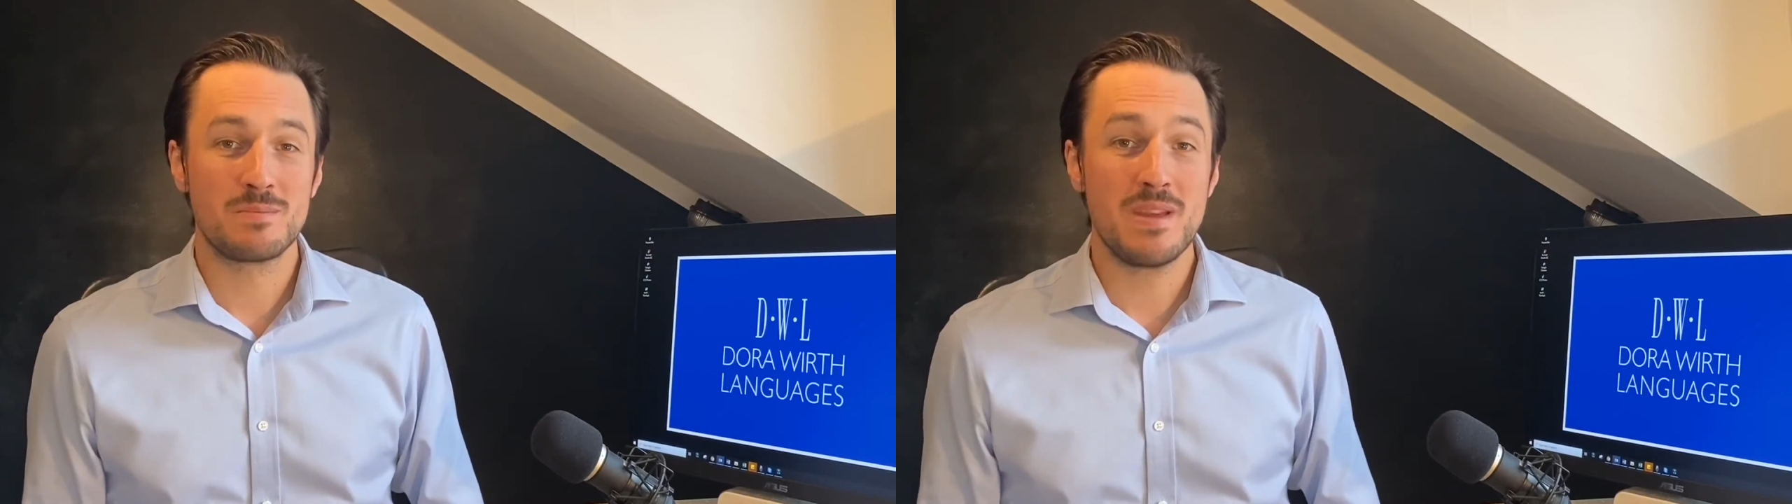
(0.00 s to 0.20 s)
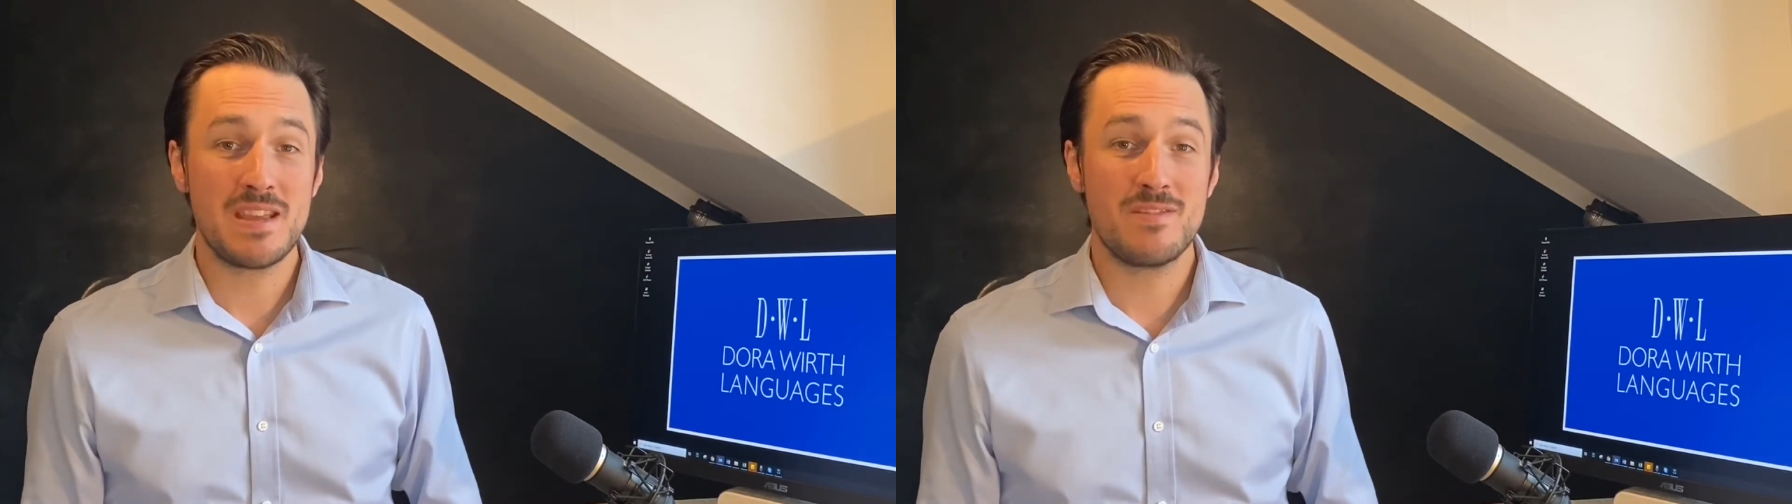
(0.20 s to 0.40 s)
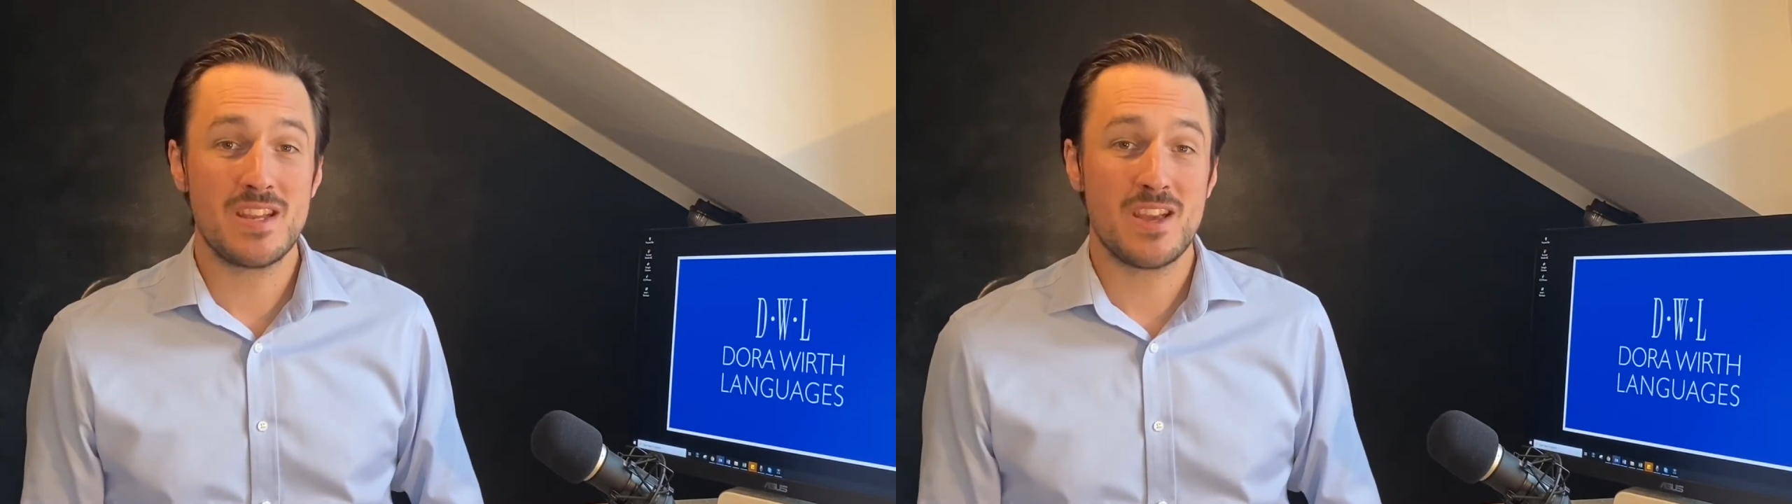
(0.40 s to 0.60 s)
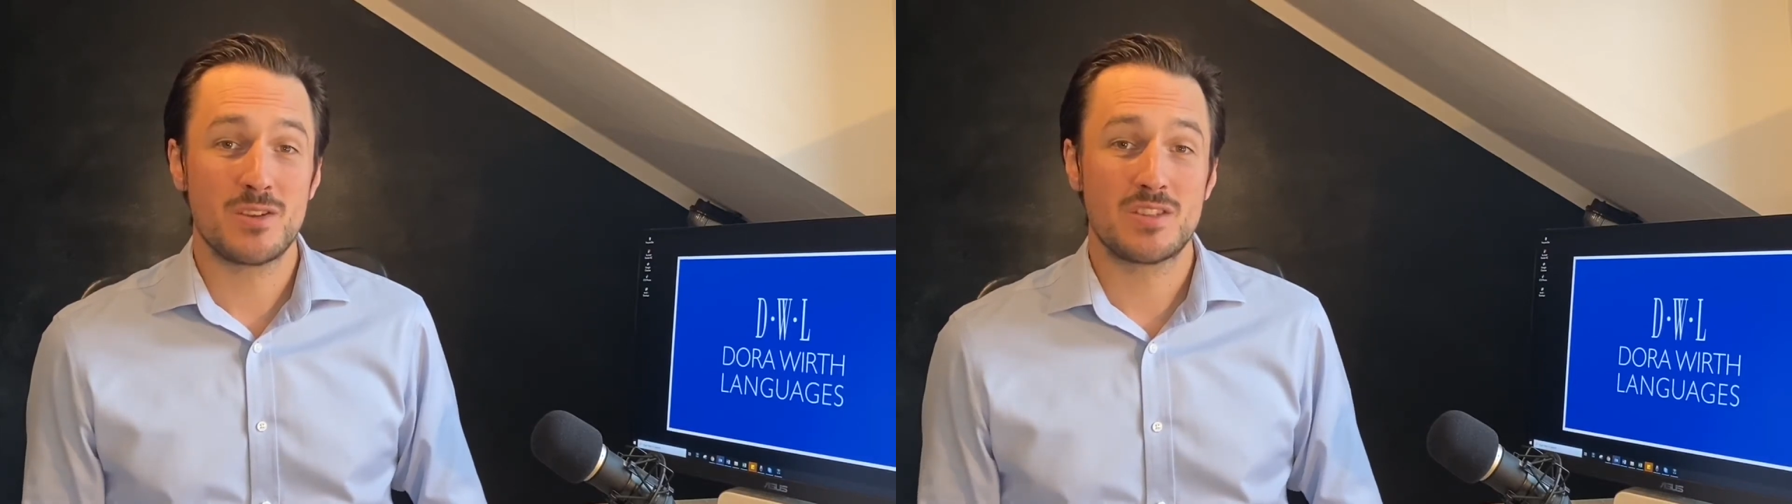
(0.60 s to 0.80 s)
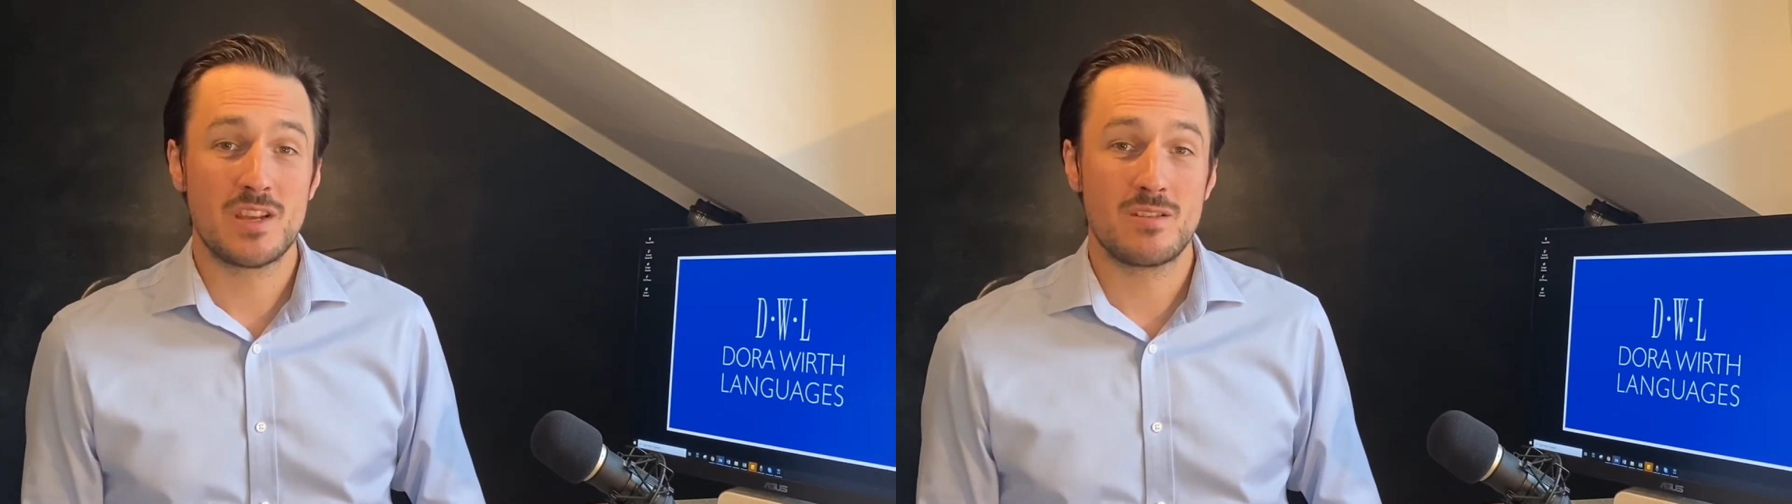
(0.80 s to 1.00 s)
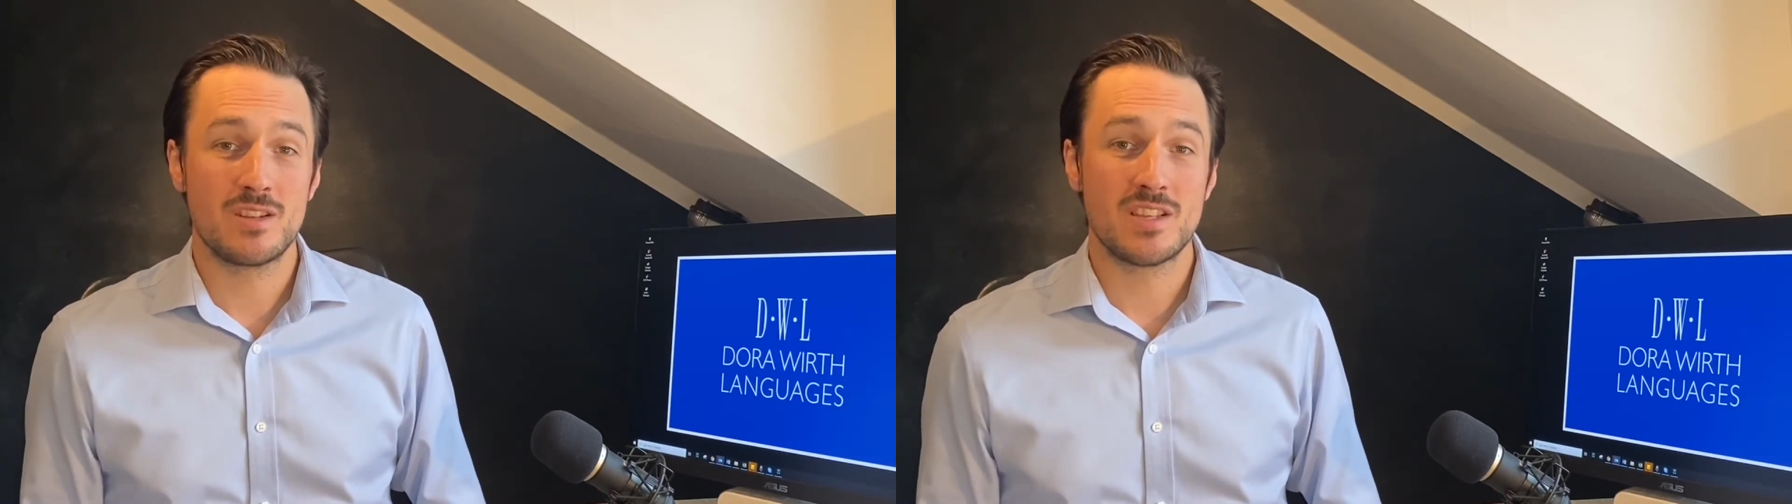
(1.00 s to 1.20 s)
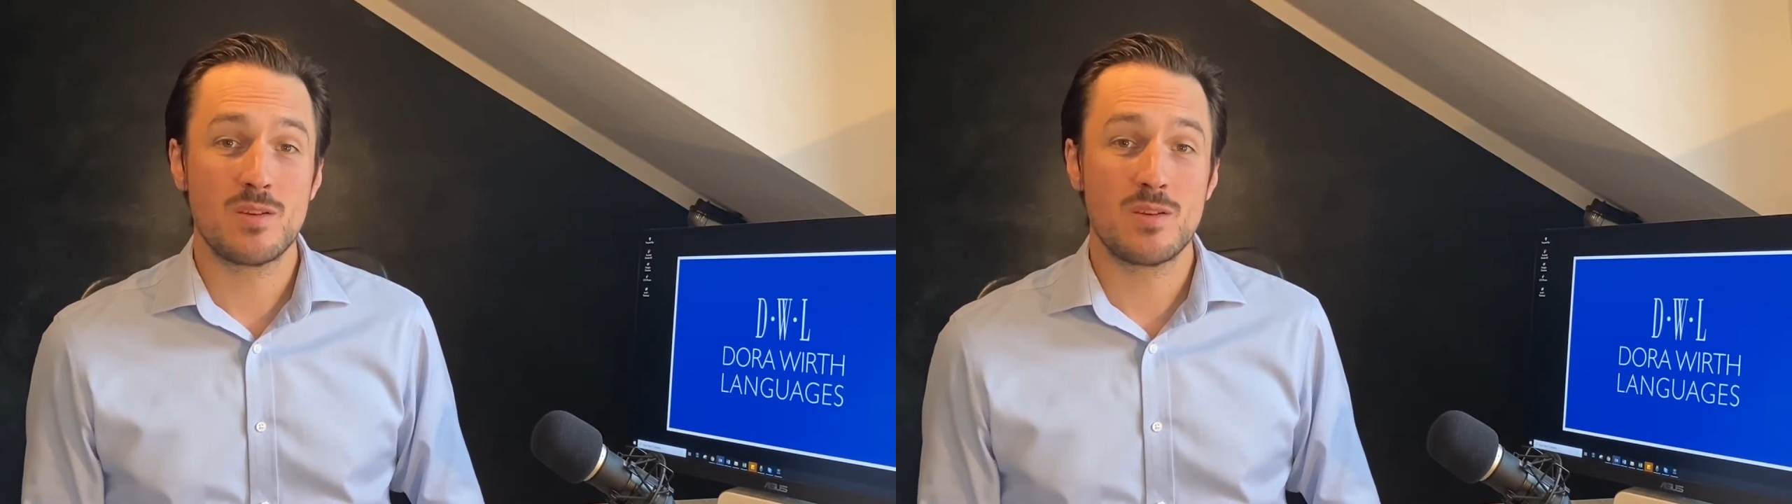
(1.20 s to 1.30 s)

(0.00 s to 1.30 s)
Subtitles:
mini video series